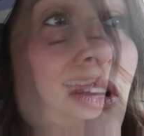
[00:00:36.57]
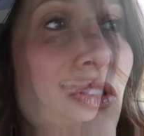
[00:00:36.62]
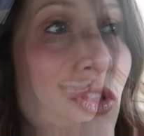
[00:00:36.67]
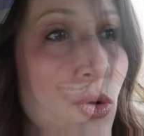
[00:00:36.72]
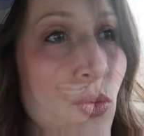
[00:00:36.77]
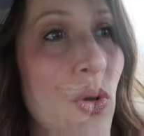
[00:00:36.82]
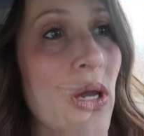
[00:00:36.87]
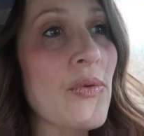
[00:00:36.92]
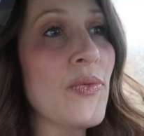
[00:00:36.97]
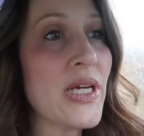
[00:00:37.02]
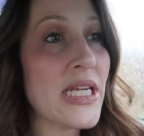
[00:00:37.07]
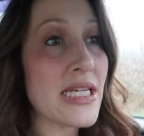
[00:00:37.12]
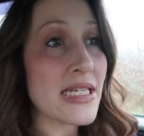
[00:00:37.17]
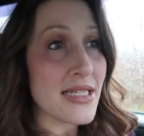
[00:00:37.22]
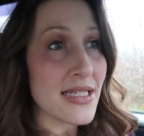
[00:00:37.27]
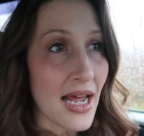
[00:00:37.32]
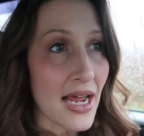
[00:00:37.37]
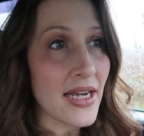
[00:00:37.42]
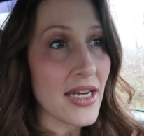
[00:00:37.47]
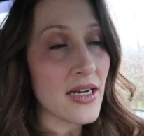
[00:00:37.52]
The yeah. one we
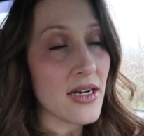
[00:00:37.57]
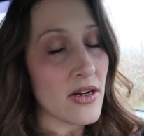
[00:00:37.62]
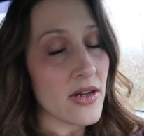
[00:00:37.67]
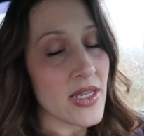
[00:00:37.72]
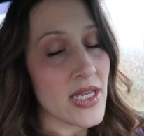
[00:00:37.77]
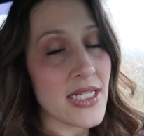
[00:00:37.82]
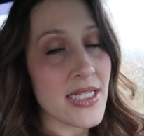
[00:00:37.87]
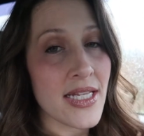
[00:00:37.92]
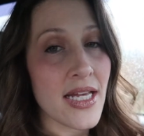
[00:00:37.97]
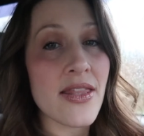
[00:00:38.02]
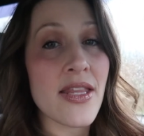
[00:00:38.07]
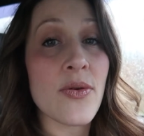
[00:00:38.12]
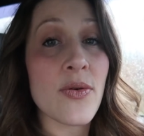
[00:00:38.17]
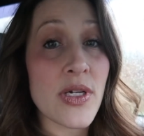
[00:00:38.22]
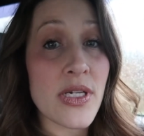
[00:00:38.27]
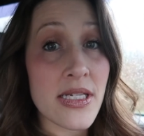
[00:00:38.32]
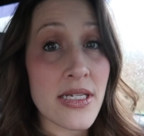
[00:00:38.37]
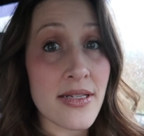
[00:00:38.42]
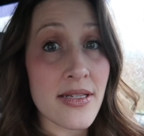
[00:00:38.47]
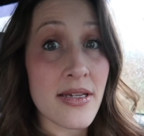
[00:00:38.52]
decided on, they said they
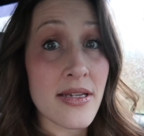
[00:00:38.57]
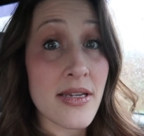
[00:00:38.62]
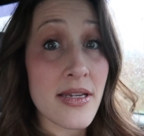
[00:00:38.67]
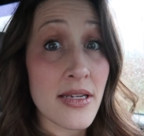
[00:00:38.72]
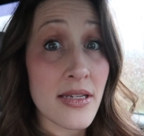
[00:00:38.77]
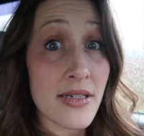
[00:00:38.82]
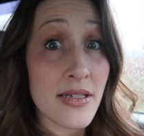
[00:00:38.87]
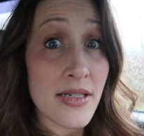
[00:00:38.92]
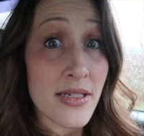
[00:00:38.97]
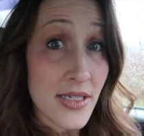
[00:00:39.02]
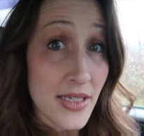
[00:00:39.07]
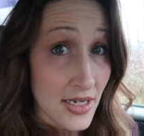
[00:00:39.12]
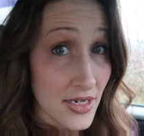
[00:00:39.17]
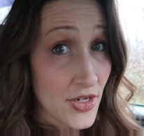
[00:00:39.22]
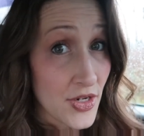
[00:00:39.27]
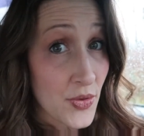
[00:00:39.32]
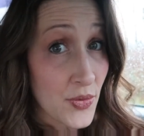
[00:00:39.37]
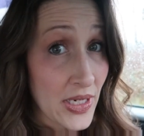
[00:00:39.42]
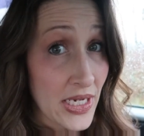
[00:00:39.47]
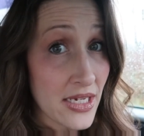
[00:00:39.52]
were
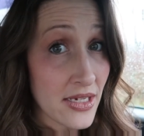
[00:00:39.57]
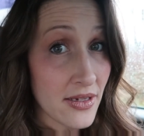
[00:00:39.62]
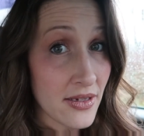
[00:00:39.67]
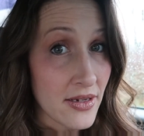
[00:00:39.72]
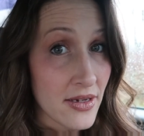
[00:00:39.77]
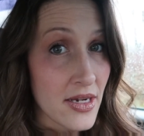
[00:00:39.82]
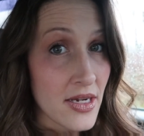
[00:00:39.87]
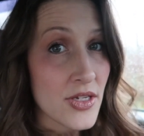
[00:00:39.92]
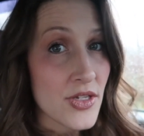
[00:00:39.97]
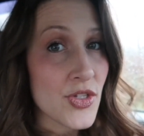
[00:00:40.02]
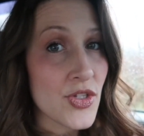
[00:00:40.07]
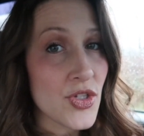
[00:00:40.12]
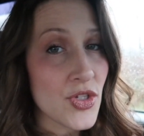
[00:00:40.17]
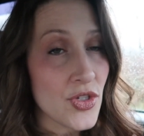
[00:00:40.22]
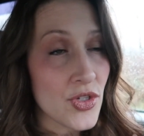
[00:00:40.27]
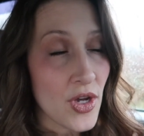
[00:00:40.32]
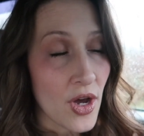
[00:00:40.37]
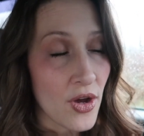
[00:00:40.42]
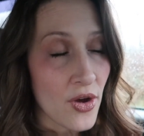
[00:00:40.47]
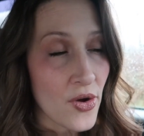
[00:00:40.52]
discontinuing.
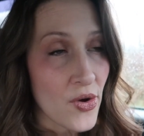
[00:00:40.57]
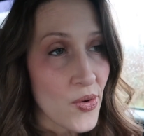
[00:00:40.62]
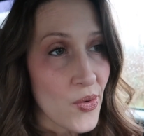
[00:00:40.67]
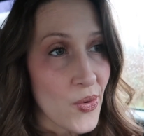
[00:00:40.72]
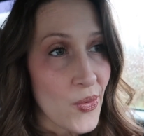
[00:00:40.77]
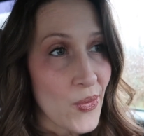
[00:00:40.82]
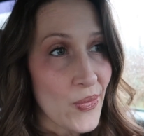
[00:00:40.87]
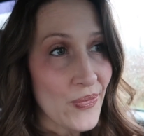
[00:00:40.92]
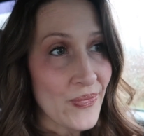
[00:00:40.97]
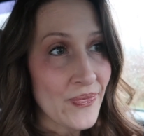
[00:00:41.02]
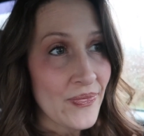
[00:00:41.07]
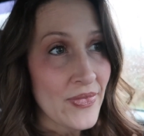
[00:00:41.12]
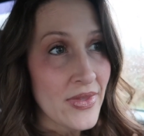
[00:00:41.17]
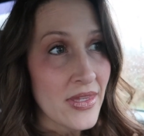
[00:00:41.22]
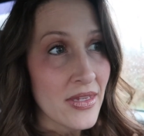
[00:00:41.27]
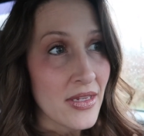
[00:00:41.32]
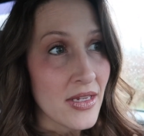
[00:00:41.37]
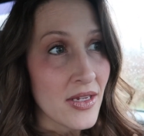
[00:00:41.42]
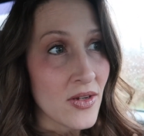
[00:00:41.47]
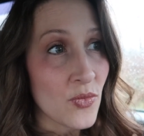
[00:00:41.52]
So
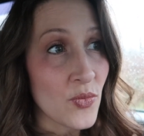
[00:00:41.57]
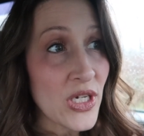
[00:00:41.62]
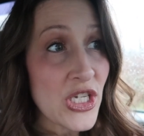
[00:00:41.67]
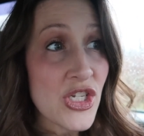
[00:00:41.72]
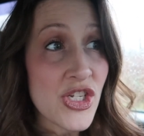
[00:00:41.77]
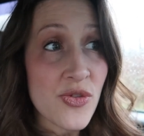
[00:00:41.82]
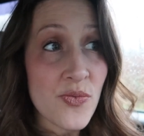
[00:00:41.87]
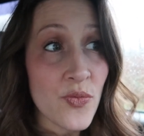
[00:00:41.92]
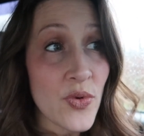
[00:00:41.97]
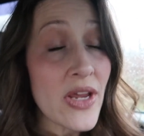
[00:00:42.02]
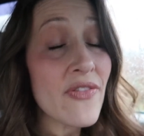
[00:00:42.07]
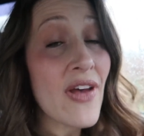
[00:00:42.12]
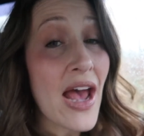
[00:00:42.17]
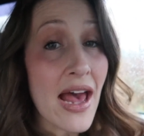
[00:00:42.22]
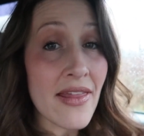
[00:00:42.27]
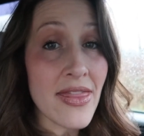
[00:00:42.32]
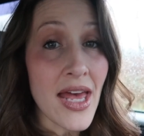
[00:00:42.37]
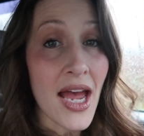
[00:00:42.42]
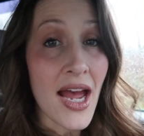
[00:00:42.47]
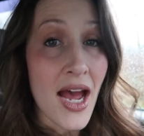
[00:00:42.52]
which we've
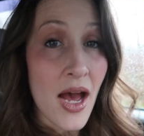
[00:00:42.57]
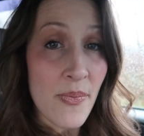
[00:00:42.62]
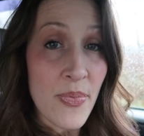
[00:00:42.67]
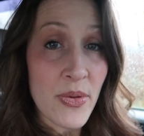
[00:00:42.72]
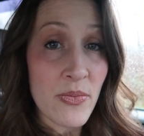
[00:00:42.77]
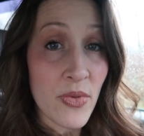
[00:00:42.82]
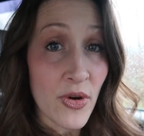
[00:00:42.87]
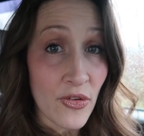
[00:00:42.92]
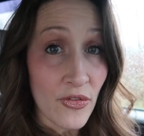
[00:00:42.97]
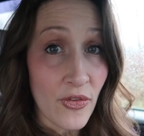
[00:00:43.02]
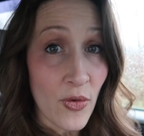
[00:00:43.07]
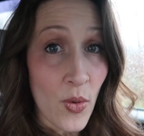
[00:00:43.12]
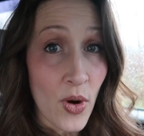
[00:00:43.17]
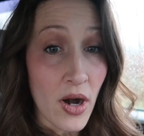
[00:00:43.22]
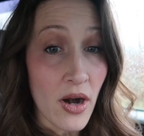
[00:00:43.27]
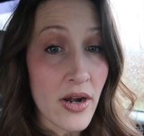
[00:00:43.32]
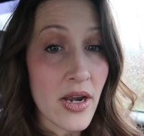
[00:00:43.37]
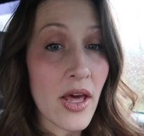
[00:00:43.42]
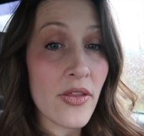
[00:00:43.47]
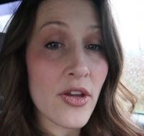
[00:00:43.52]
had that happen
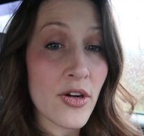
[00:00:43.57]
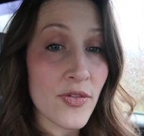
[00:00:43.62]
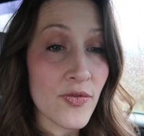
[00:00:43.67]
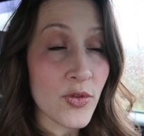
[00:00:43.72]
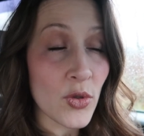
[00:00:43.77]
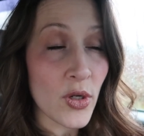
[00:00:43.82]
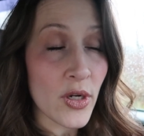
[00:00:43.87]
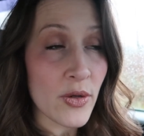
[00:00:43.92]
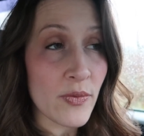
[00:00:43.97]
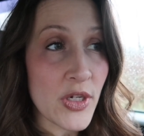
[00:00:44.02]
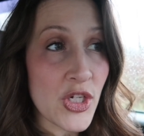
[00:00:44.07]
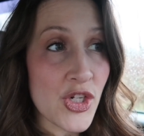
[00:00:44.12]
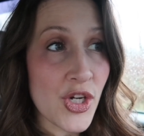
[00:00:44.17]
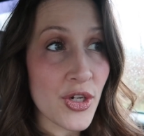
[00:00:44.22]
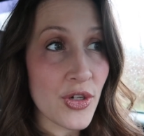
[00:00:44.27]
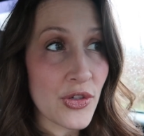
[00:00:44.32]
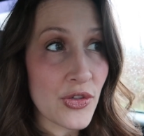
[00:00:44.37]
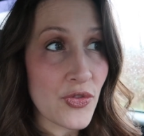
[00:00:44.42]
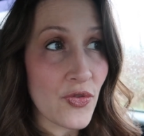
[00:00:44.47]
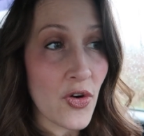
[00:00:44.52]
before. Another flooring we
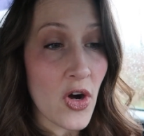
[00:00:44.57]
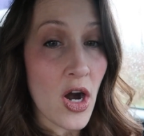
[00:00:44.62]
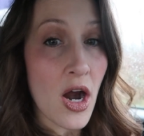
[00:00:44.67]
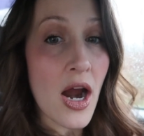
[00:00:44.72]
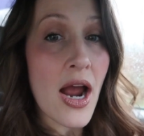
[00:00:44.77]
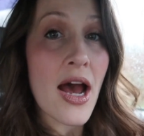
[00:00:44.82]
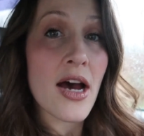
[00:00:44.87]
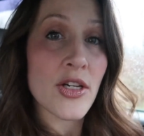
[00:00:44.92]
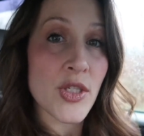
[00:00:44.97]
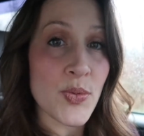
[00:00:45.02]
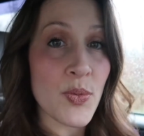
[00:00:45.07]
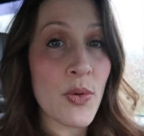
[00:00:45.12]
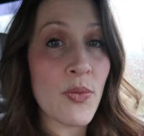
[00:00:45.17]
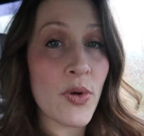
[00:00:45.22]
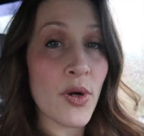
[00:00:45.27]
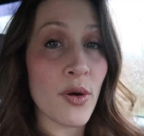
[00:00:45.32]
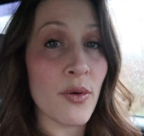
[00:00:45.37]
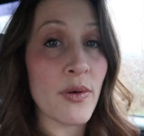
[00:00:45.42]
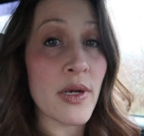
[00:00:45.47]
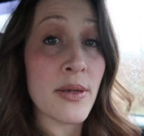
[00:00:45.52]
chose for our house when
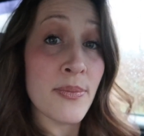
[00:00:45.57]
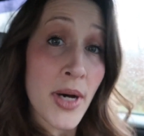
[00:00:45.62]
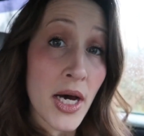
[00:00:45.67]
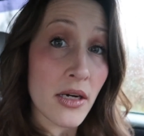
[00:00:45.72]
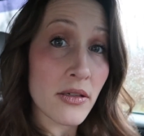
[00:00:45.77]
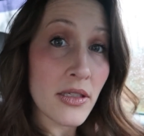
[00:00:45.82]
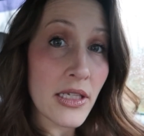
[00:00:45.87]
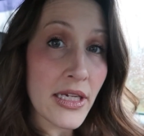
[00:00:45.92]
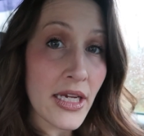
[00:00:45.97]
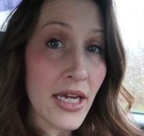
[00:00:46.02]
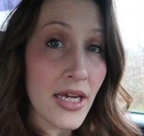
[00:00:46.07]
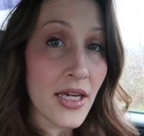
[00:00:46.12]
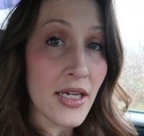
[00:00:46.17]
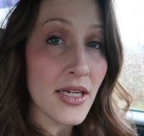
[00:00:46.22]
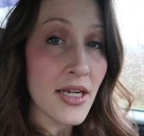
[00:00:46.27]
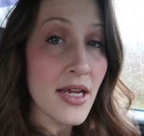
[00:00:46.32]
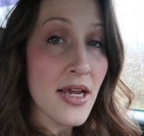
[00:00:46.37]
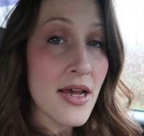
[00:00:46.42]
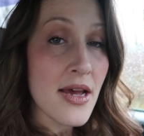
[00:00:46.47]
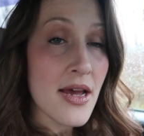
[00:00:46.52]
we were remodeling
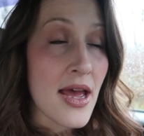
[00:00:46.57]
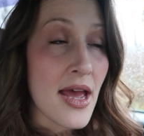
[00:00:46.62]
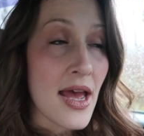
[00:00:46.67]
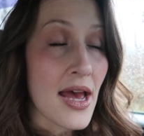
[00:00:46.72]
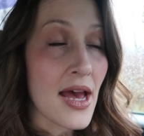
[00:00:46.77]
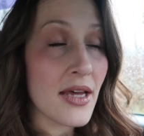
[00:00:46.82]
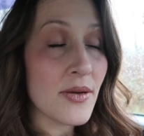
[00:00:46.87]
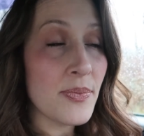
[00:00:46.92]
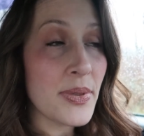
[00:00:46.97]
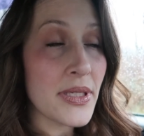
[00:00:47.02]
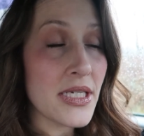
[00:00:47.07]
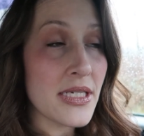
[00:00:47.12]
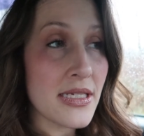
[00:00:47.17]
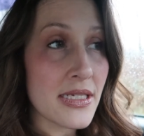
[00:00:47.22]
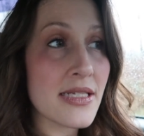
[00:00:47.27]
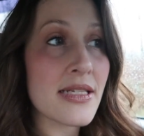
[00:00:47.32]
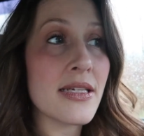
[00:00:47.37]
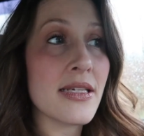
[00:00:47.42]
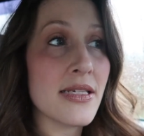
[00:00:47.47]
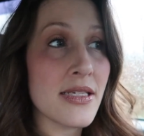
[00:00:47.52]
it had been
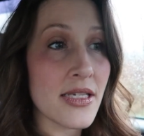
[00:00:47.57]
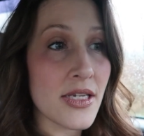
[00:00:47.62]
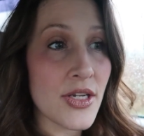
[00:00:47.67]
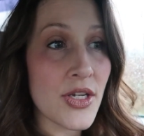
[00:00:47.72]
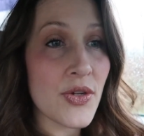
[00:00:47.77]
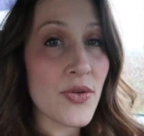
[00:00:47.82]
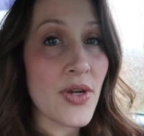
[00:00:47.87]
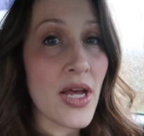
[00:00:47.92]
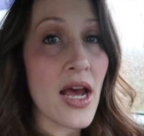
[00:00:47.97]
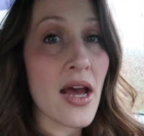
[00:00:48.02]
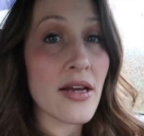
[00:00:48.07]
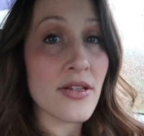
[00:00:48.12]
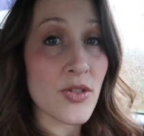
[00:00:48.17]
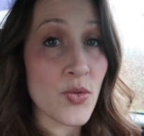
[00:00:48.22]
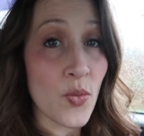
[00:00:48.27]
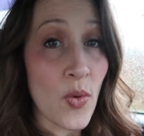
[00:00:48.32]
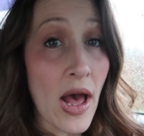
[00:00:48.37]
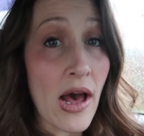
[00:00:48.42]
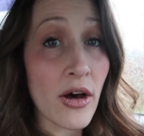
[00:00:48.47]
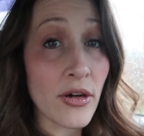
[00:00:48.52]
discontinued
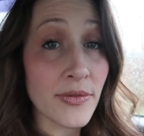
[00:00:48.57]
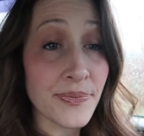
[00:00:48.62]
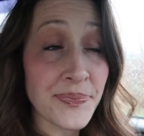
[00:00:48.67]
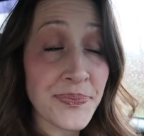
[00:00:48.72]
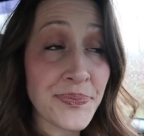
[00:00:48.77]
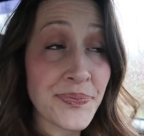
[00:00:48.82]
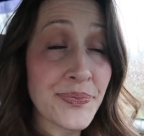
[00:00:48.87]
as well.